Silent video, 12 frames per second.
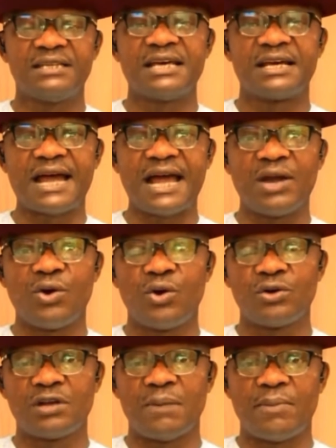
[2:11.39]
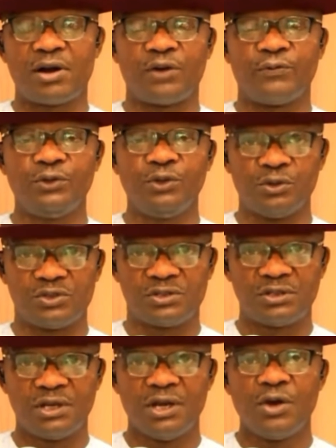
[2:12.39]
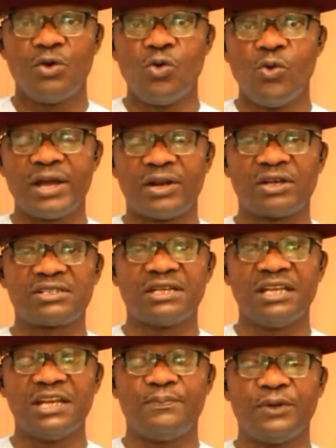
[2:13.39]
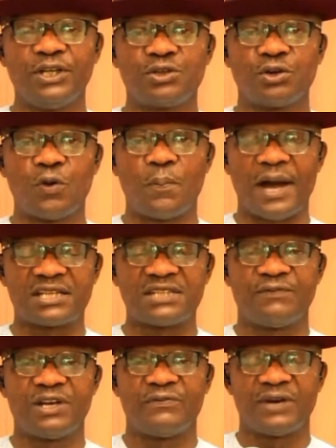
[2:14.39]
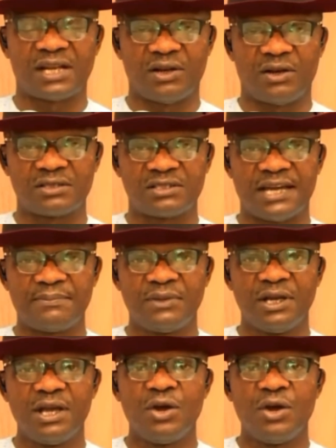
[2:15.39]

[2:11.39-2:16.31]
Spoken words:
There are a whole number of youths who were not in any political party for a very long time,